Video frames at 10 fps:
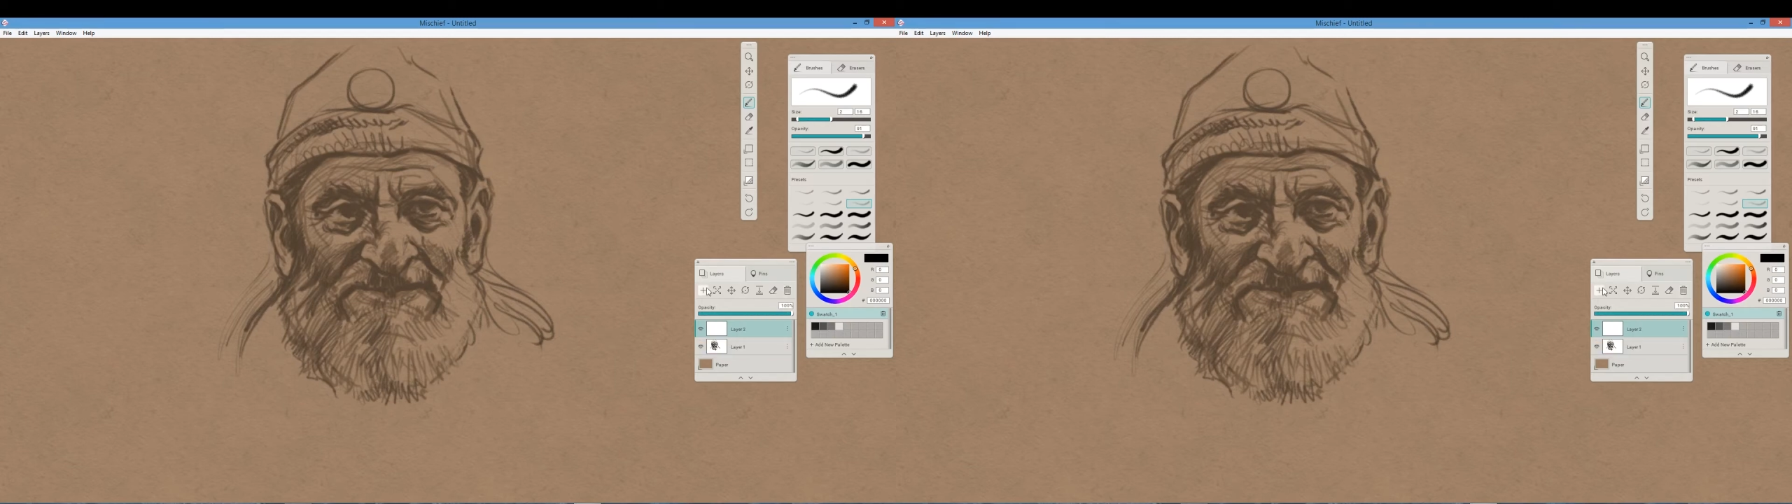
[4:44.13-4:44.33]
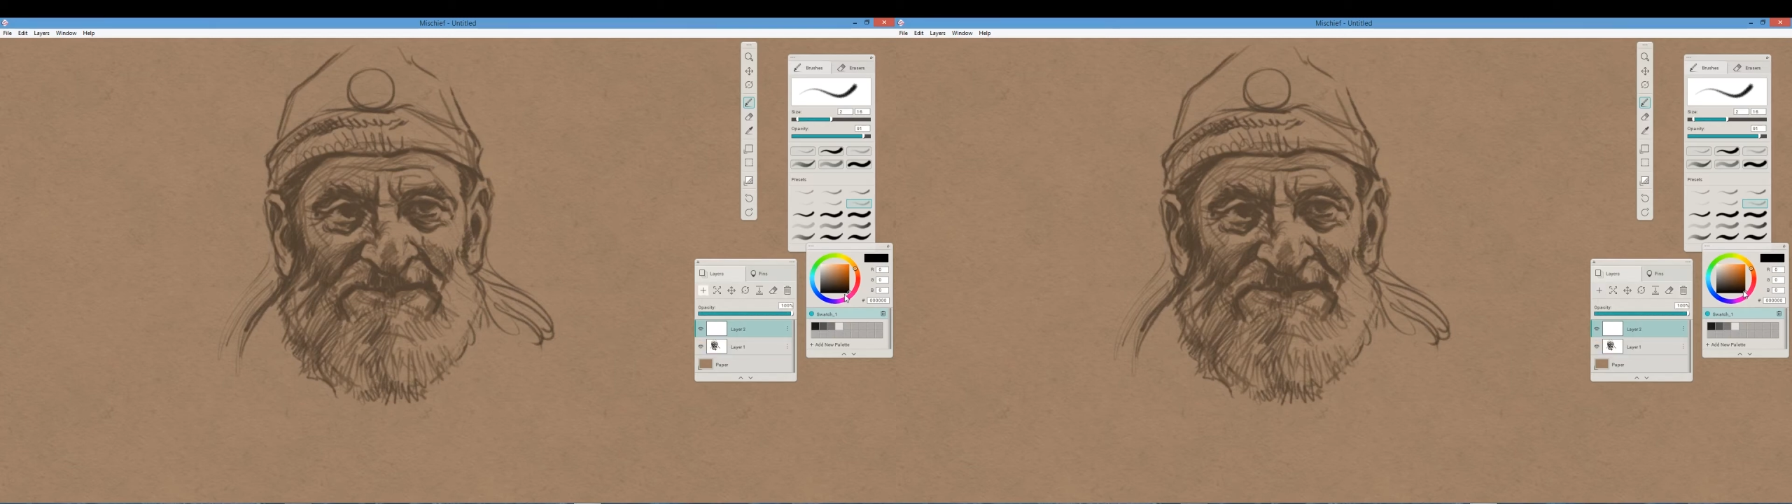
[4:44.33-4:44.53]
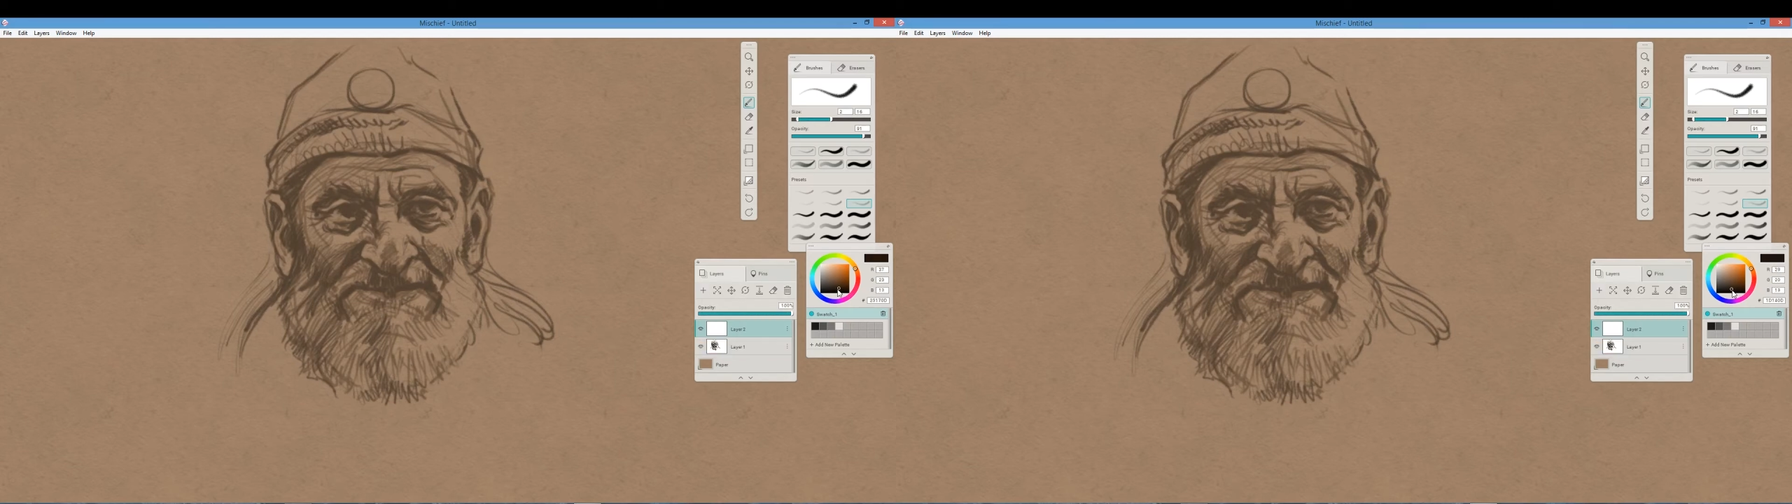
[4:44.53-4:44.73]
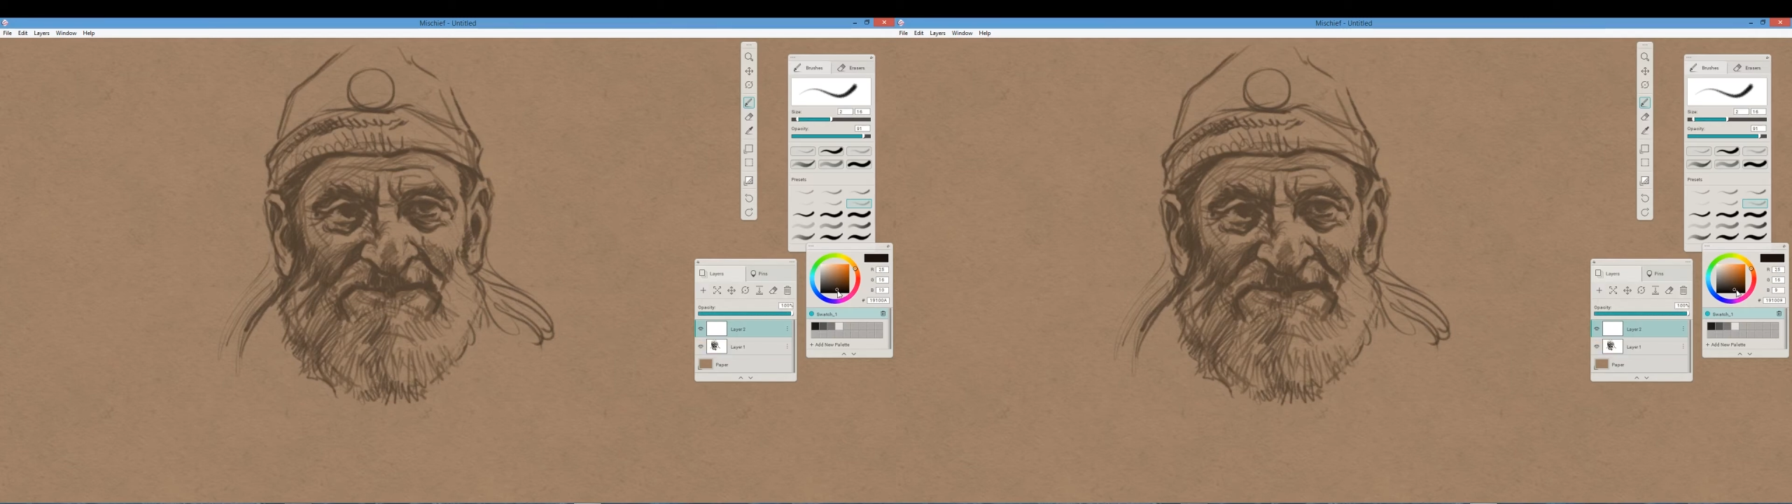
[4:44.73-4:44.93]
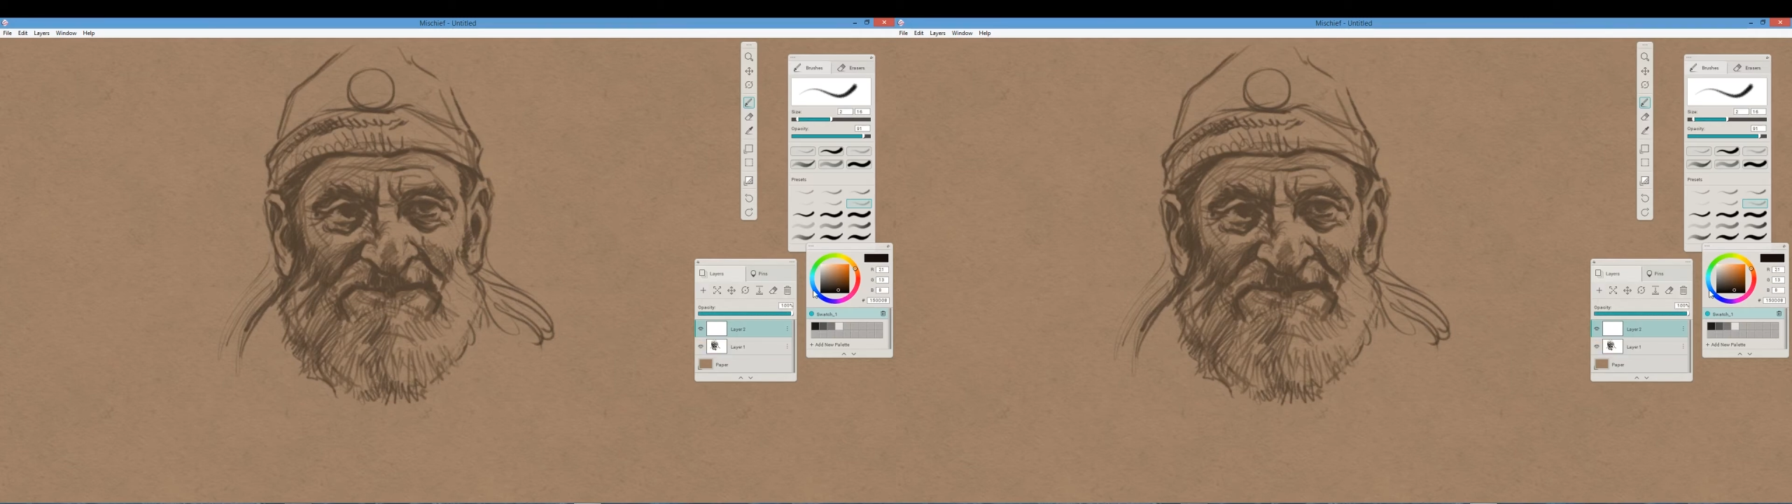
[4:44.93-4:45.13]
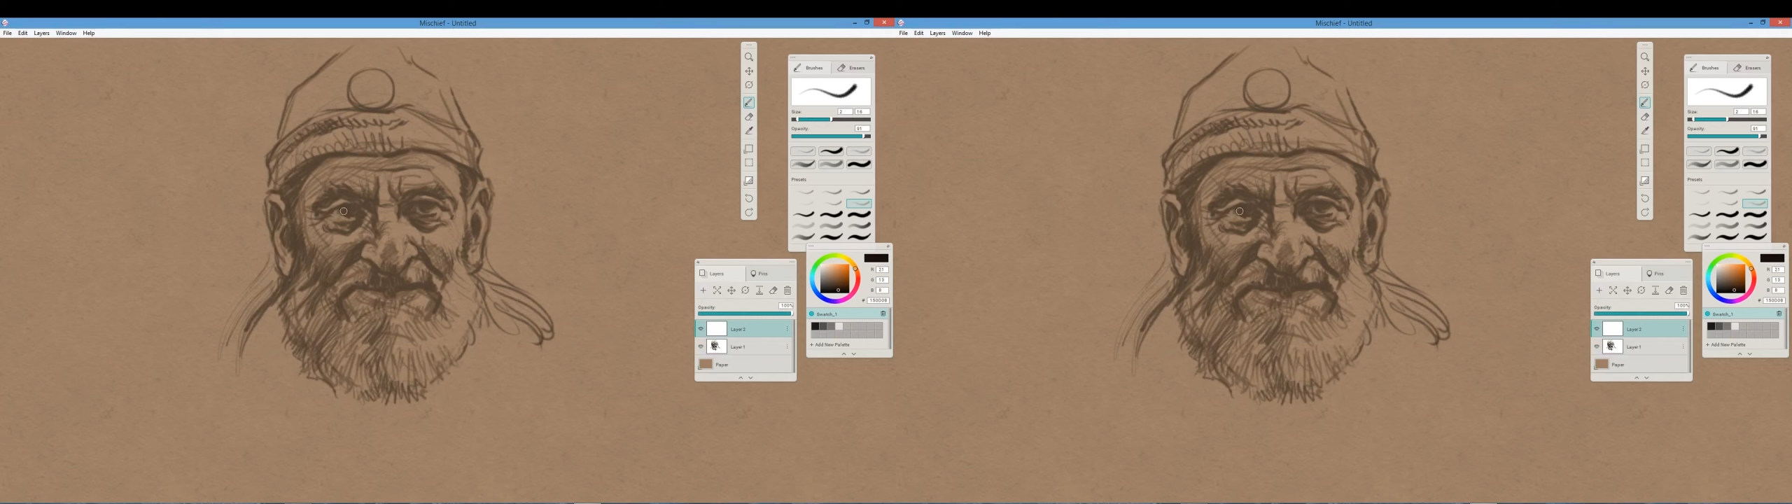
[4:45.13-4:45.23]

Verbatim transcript: But uh,